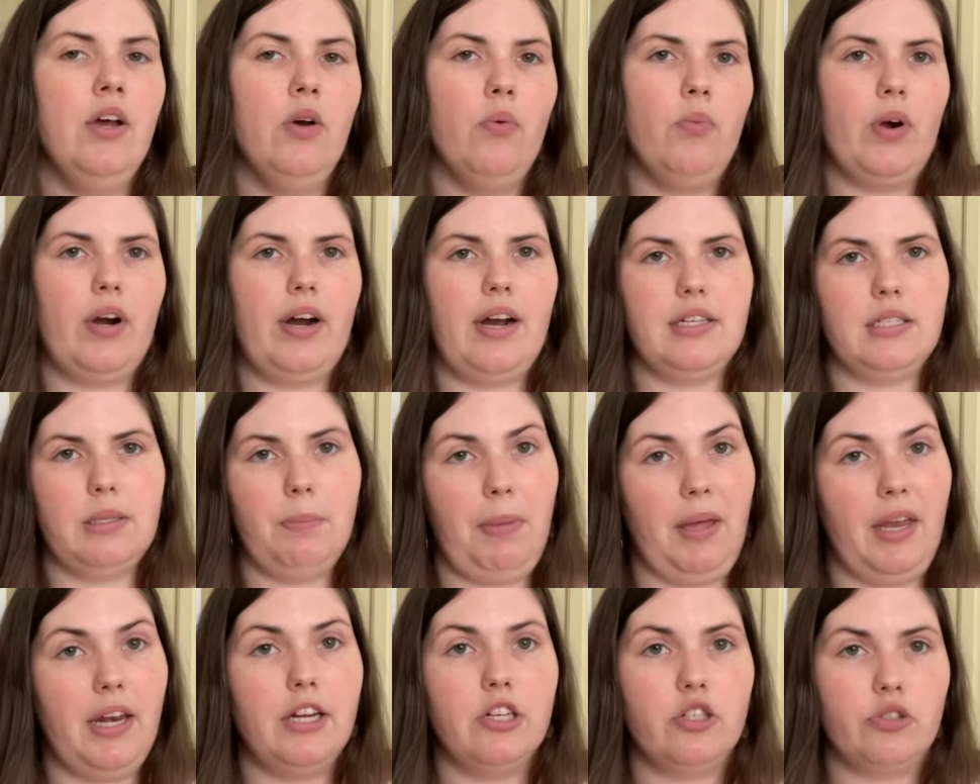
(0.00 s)
Whereas a
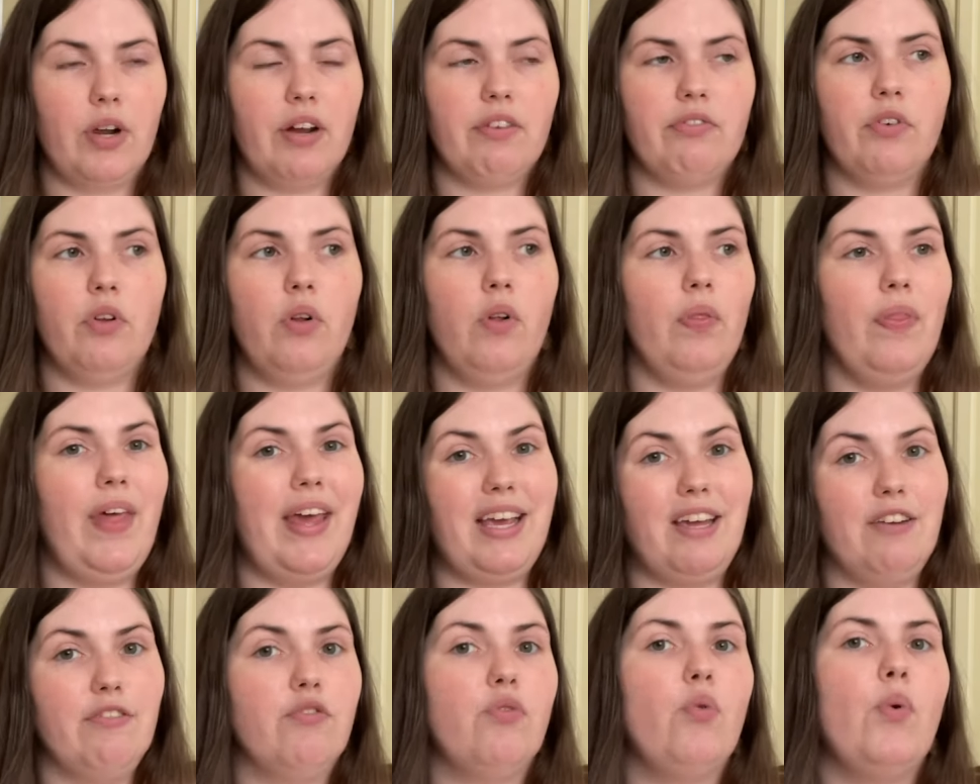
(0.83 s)
penny dreadful, they
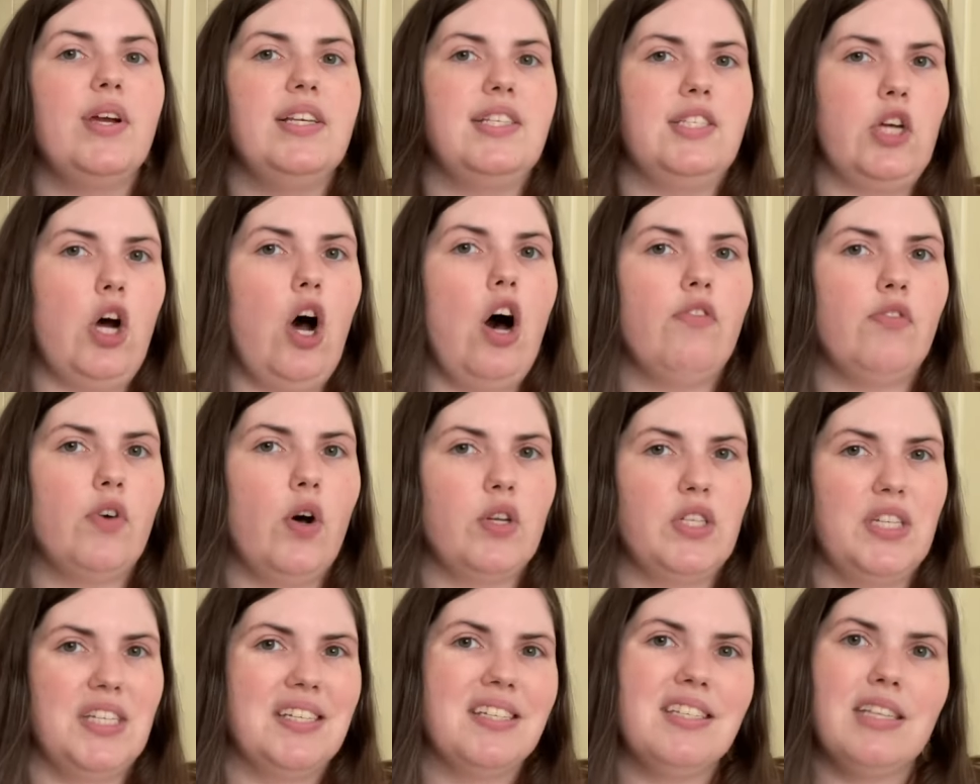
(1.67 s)
could foist off
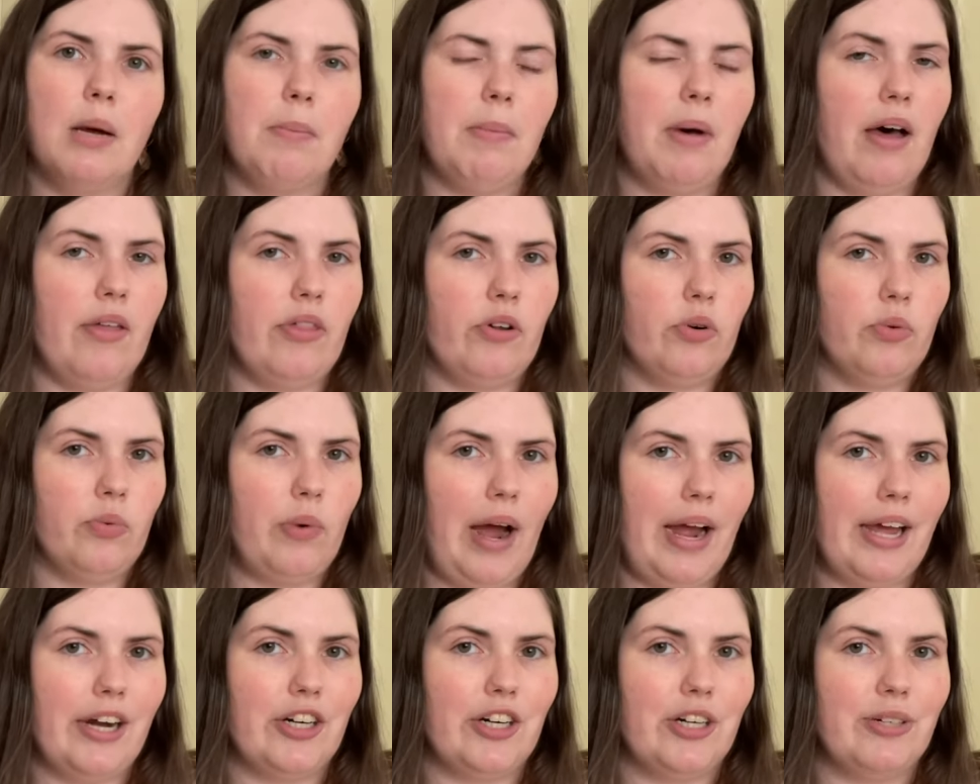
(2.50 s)
onto some other
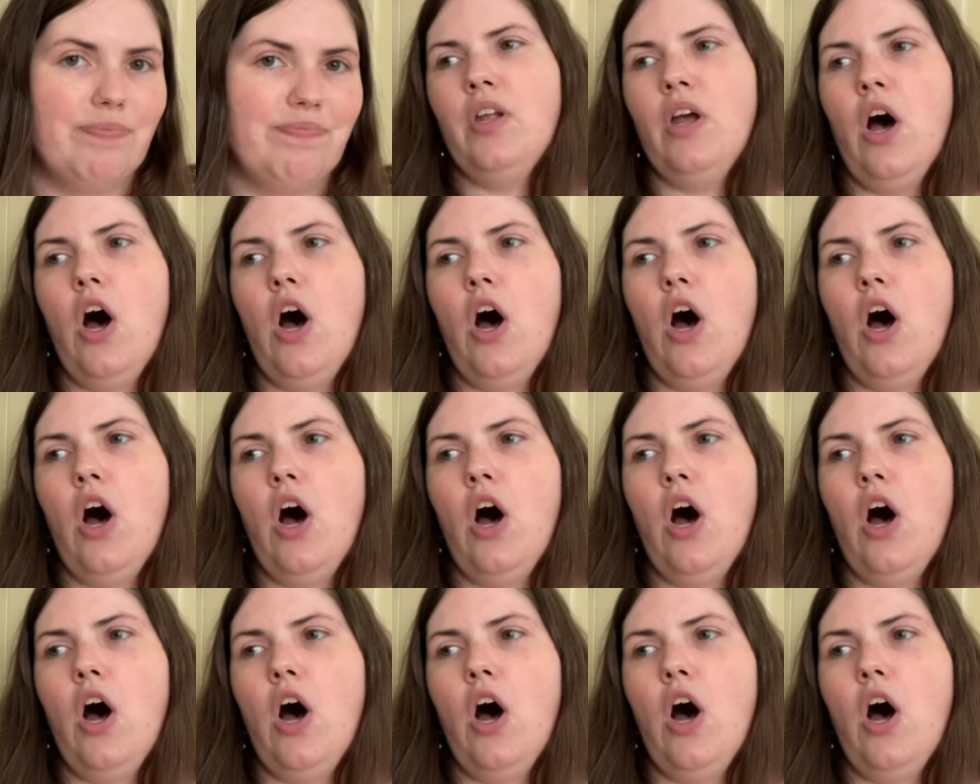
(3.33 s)
writer.